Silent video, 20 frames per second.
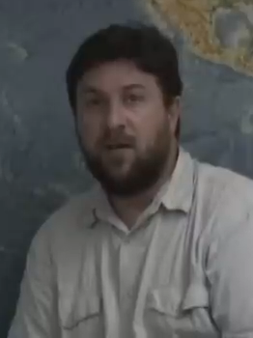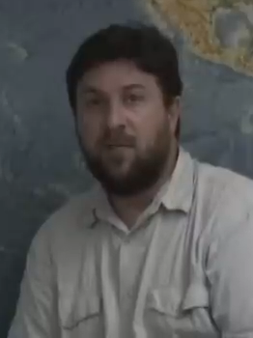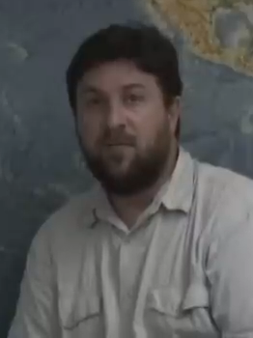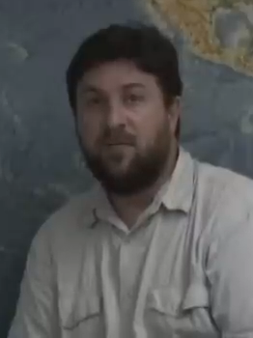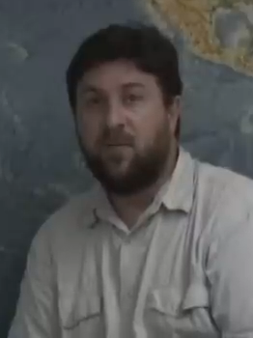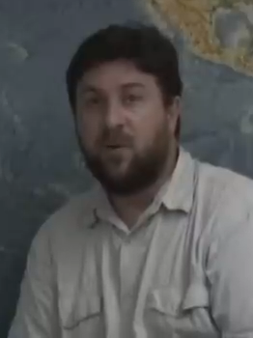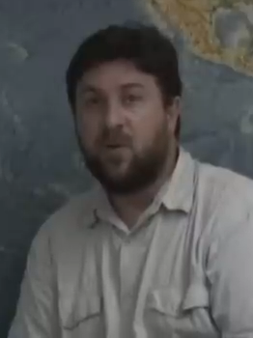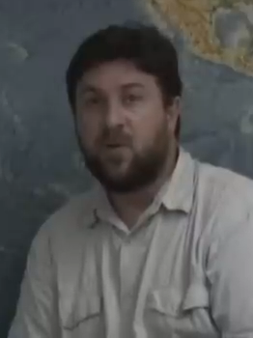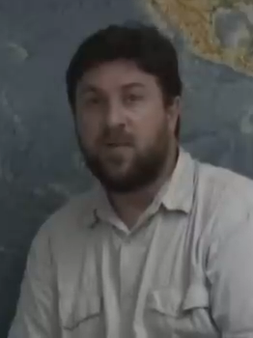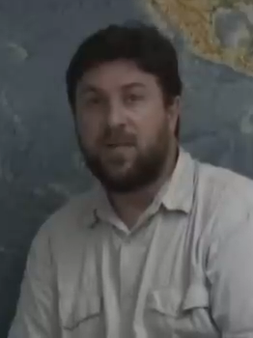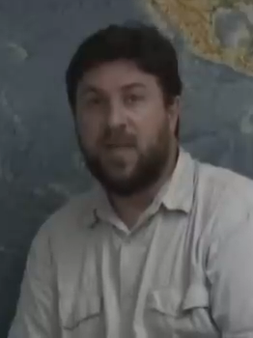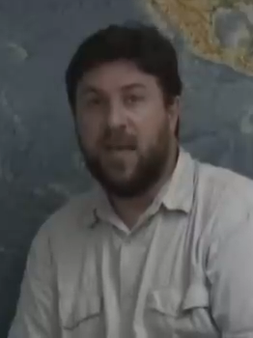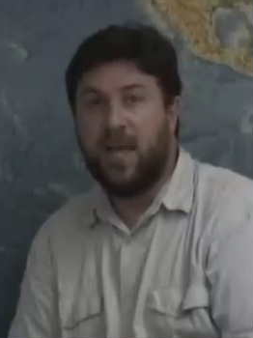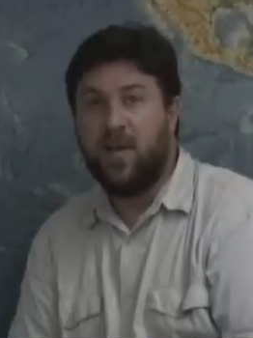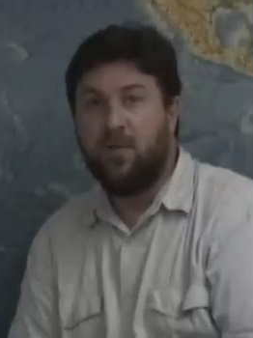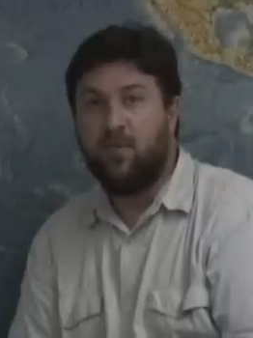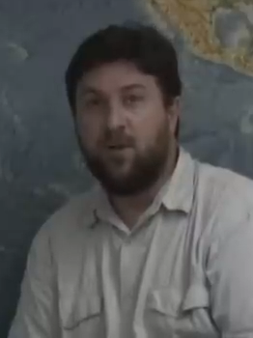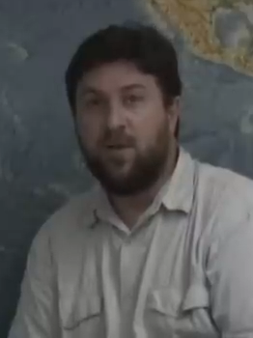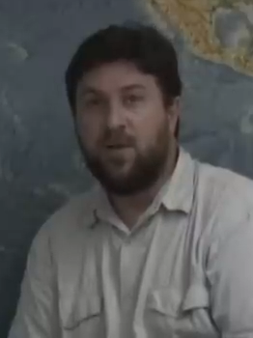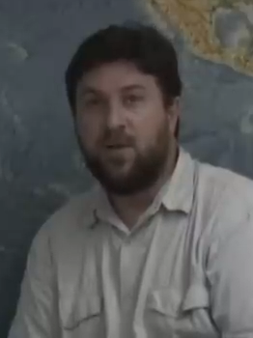first
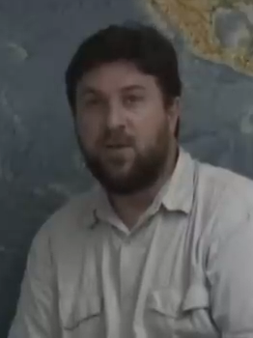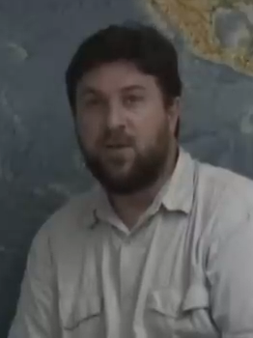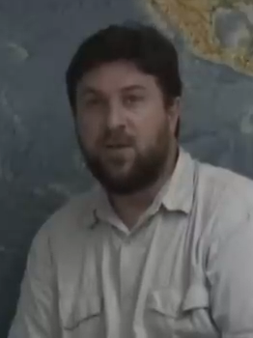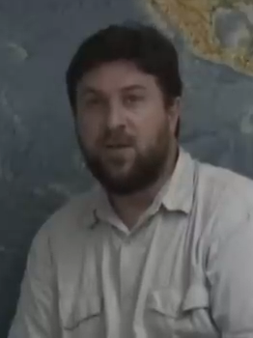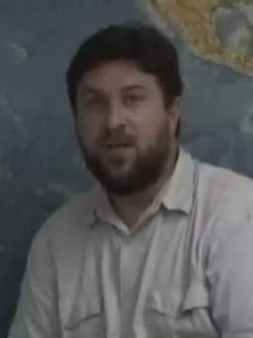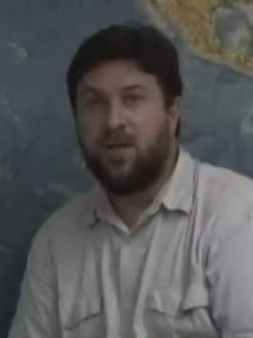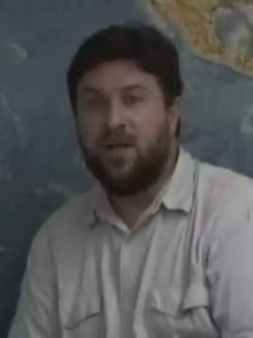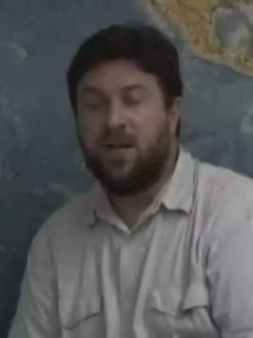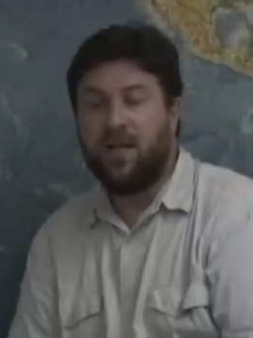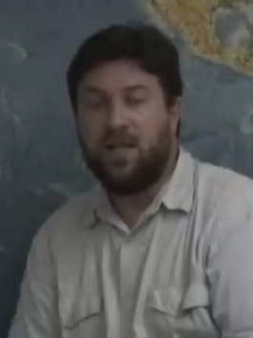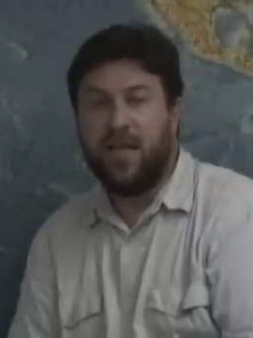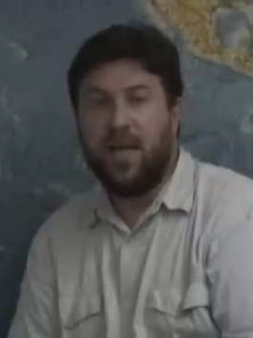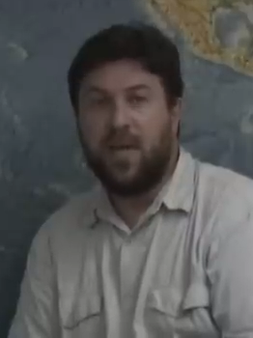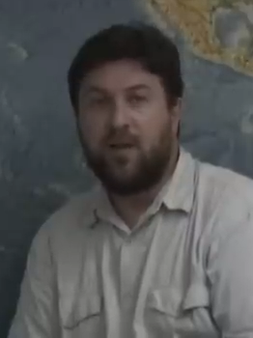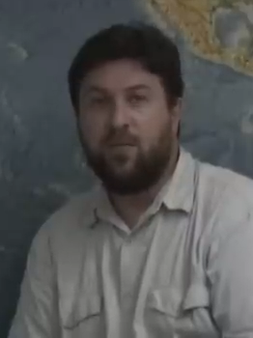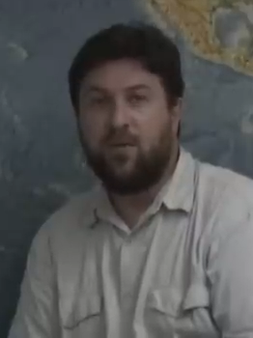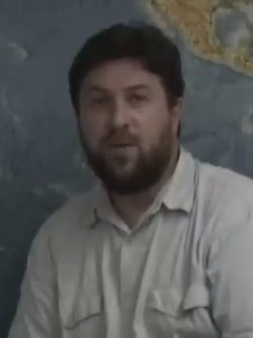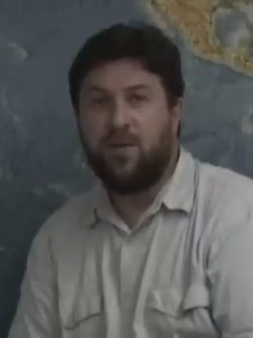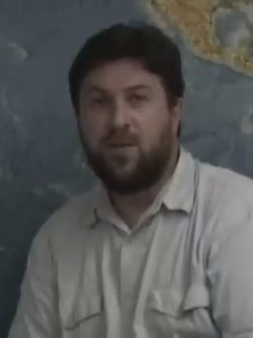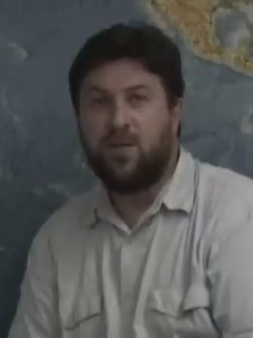language, a
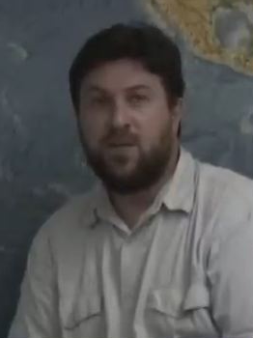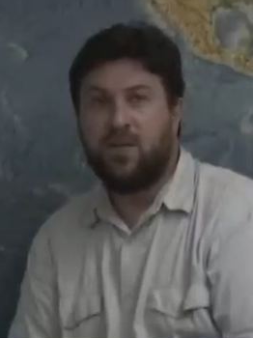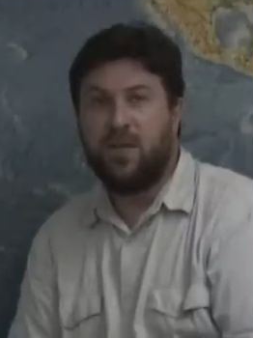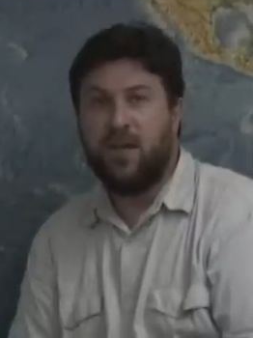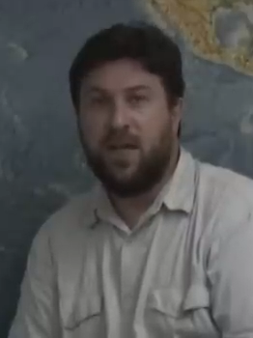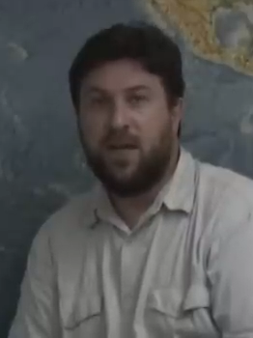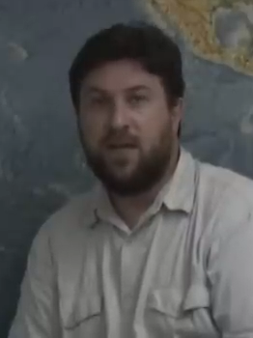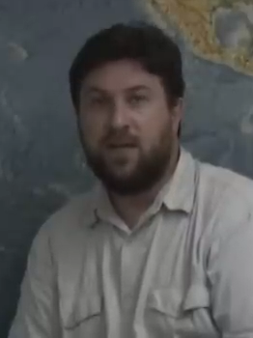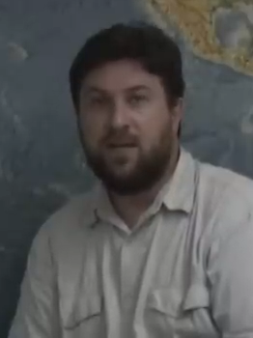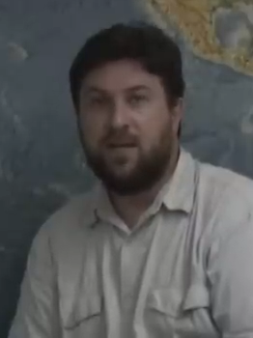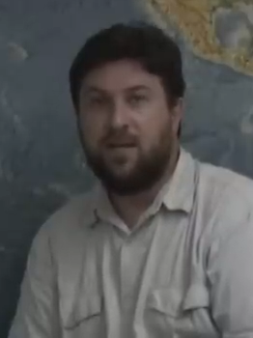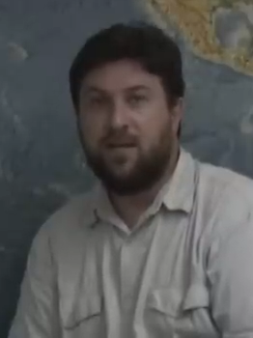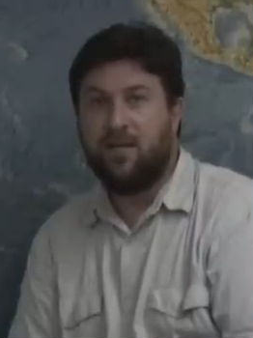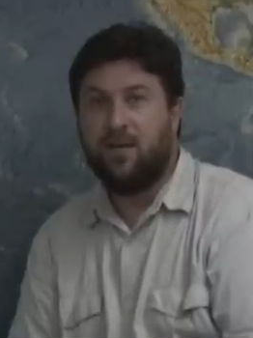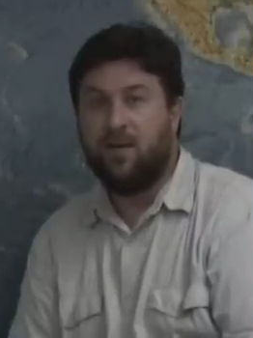language that